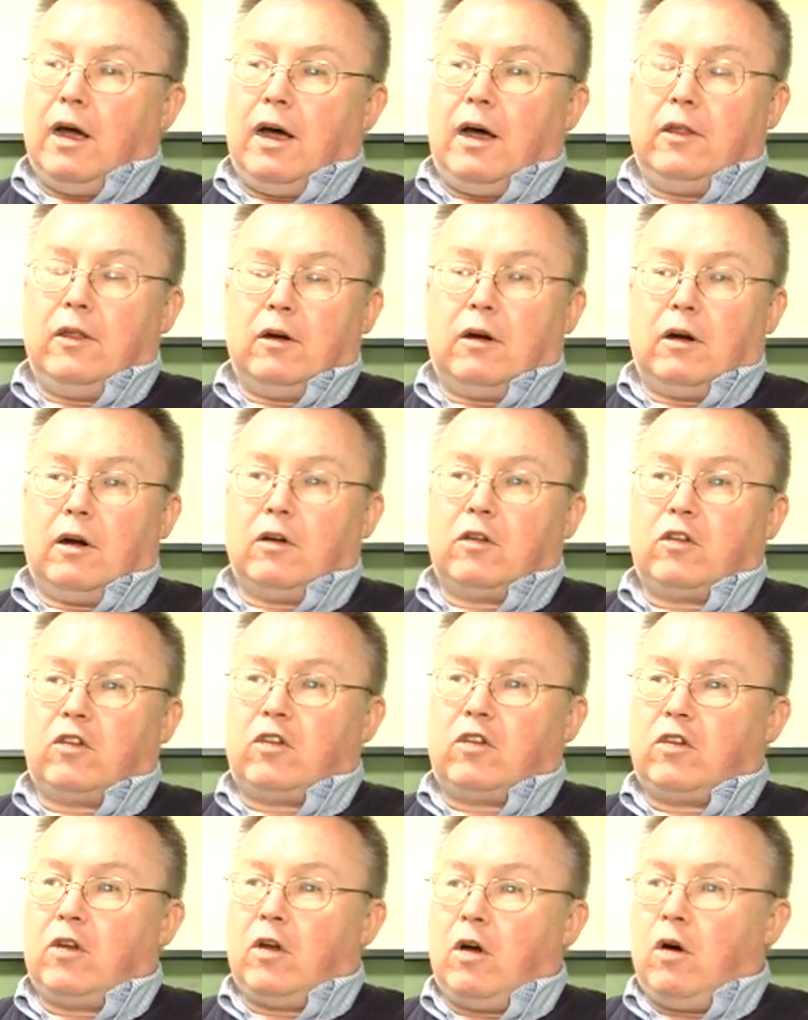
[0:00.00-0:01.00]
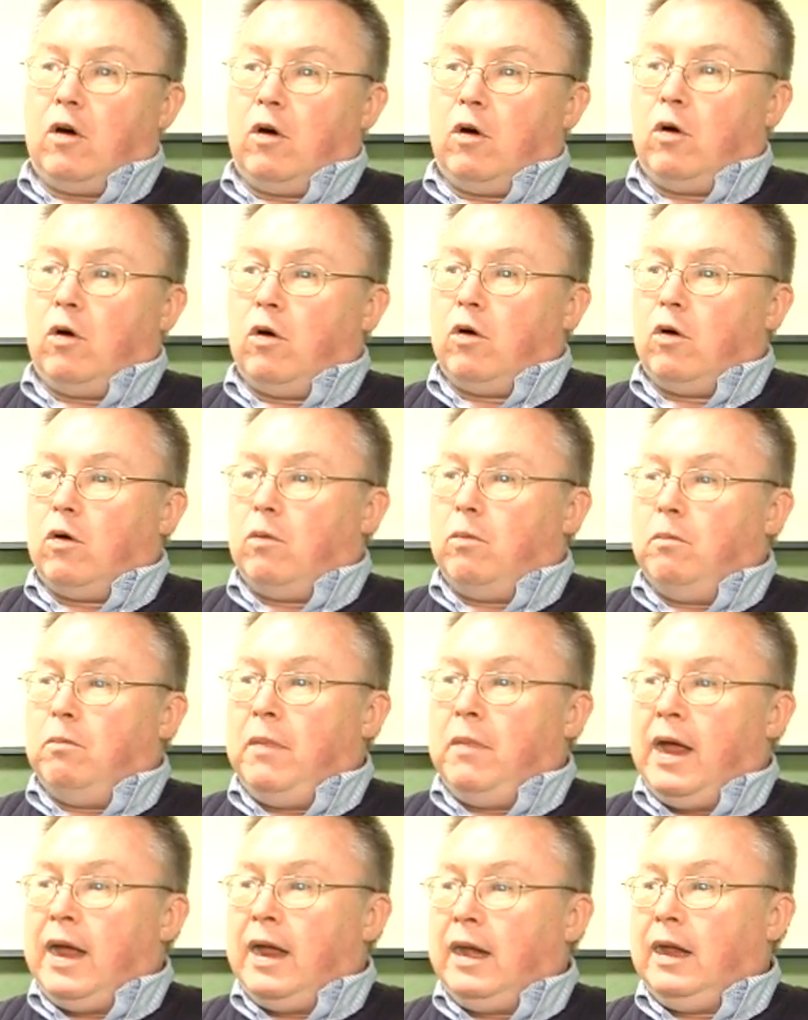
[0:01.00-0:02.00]
there are so
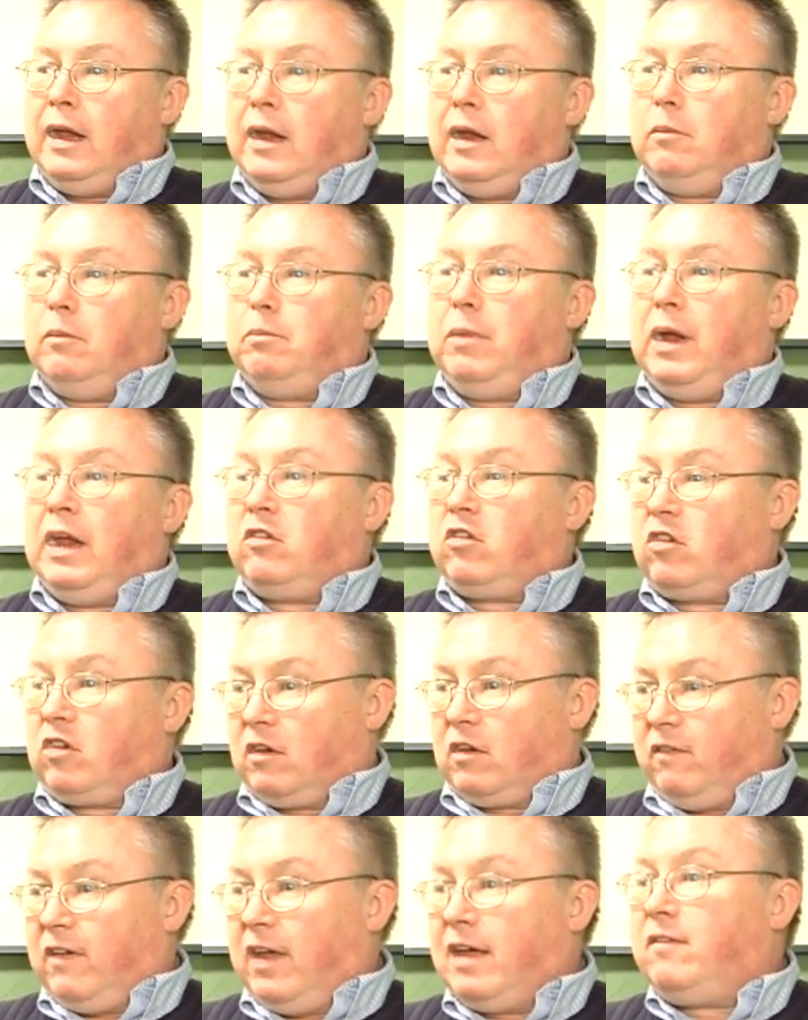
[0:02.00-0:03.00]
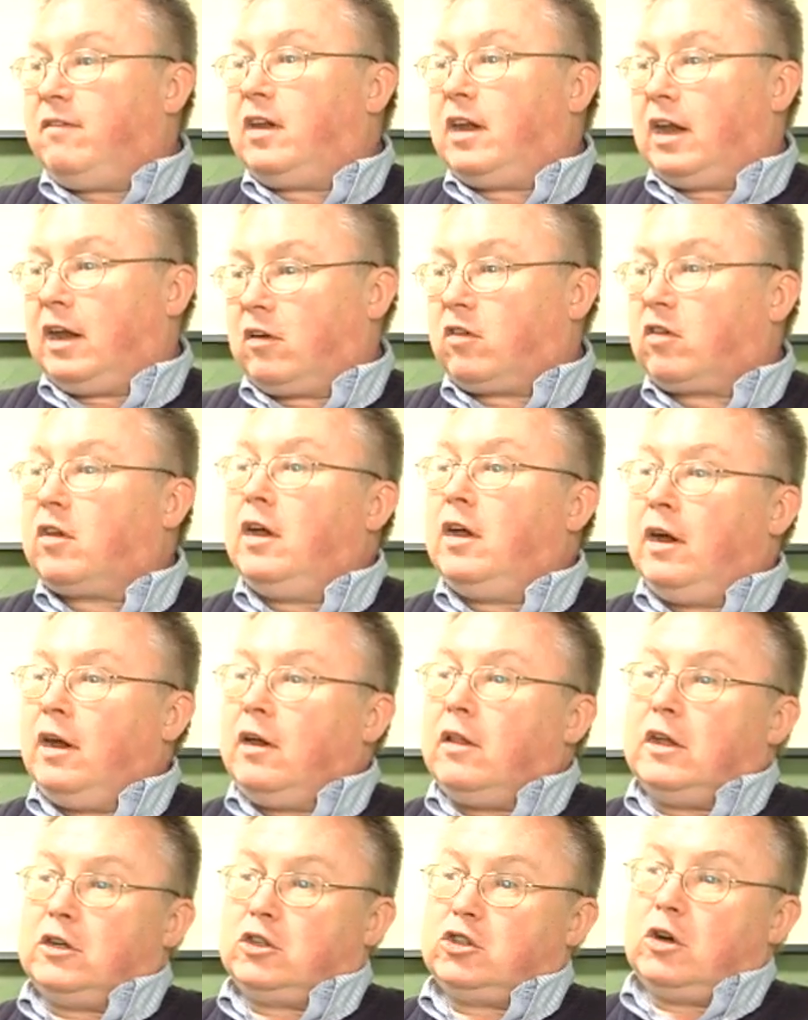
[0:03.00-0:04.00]
many pieces of evidence
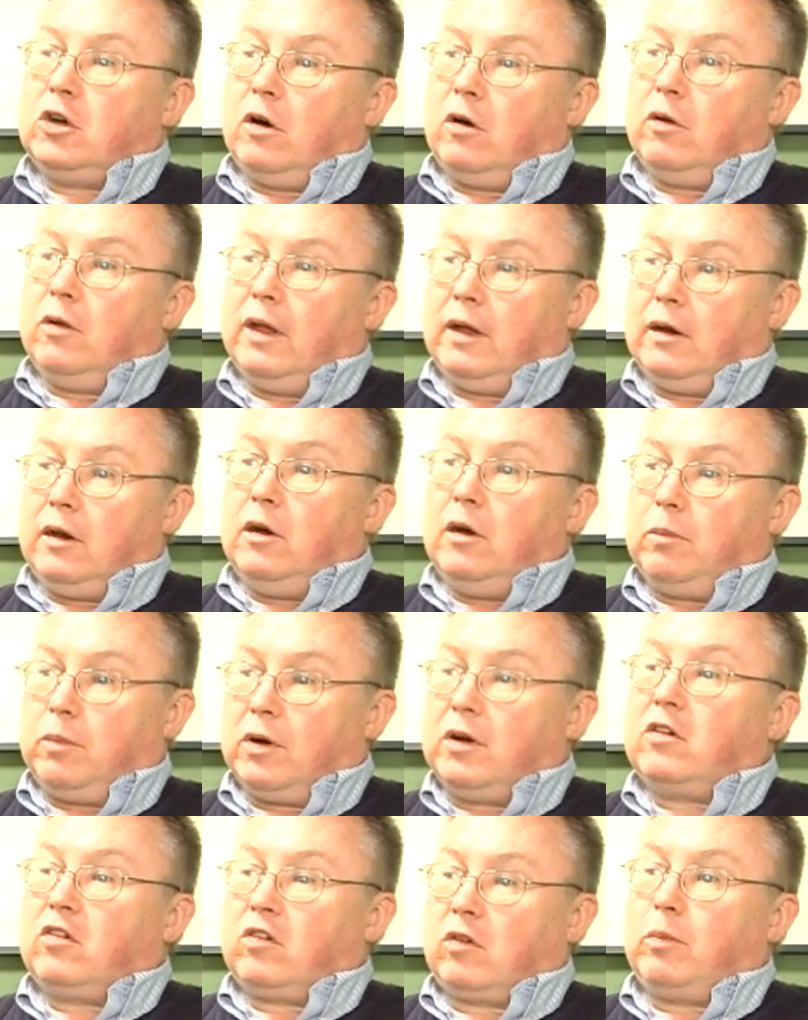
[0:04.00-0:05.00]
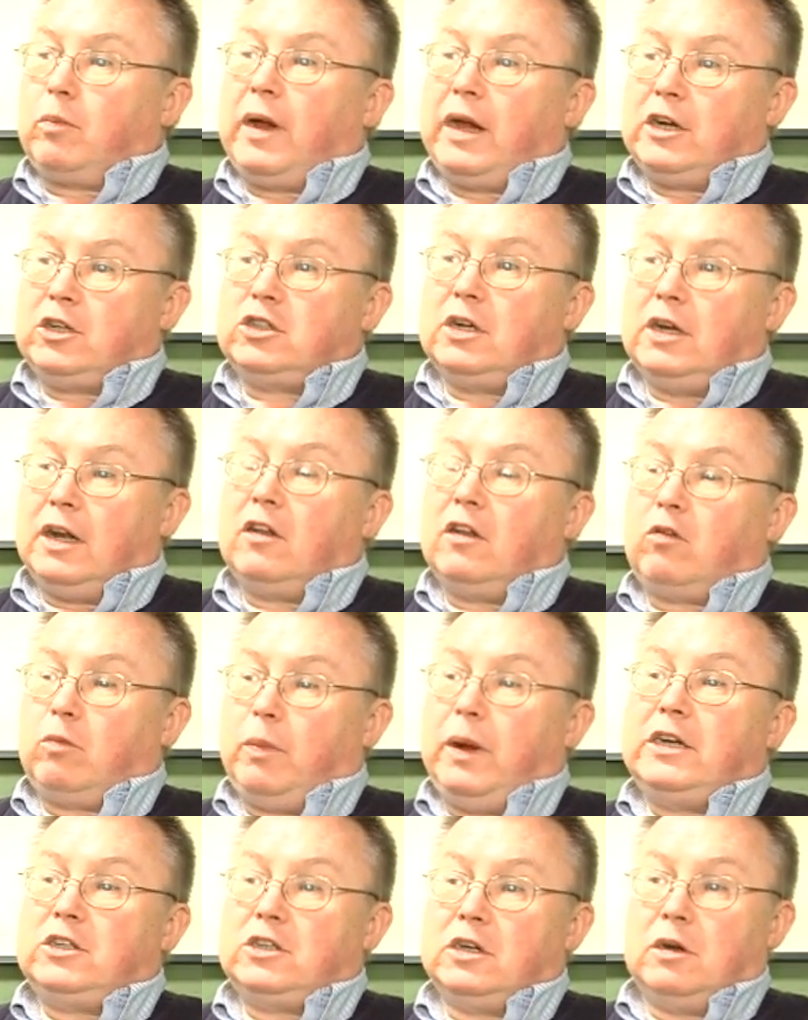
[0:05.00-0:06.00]
that show that participation in
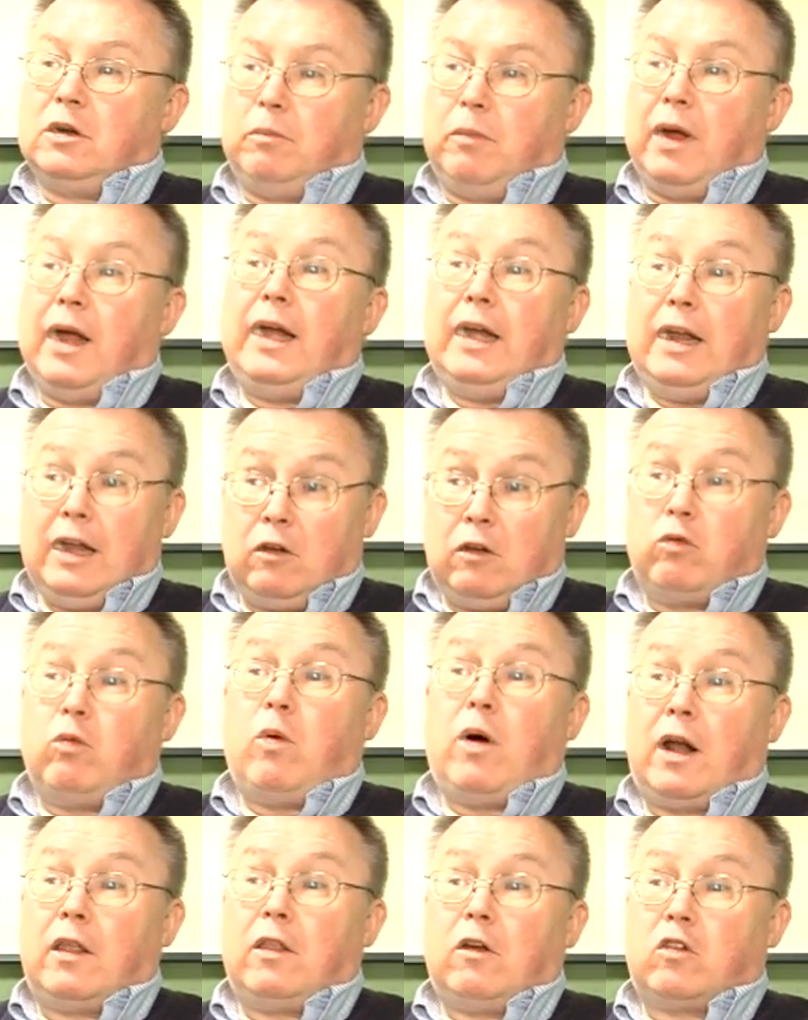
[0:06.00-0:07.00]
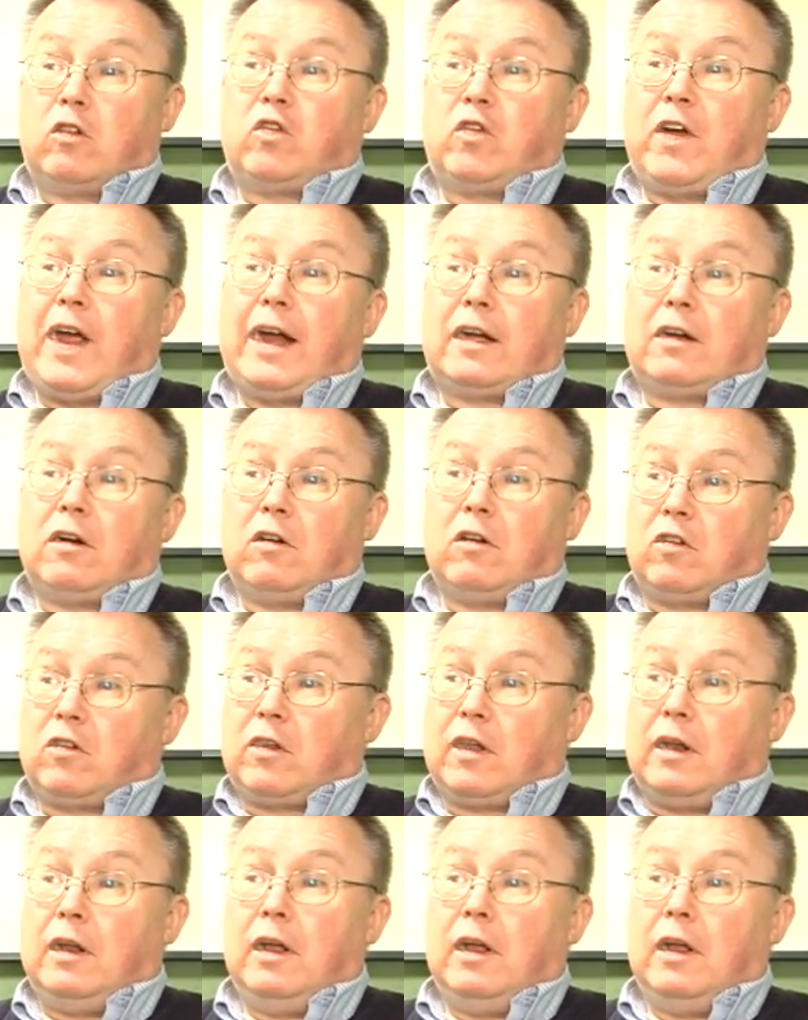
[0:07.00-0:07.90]
speech and debate is one of those factors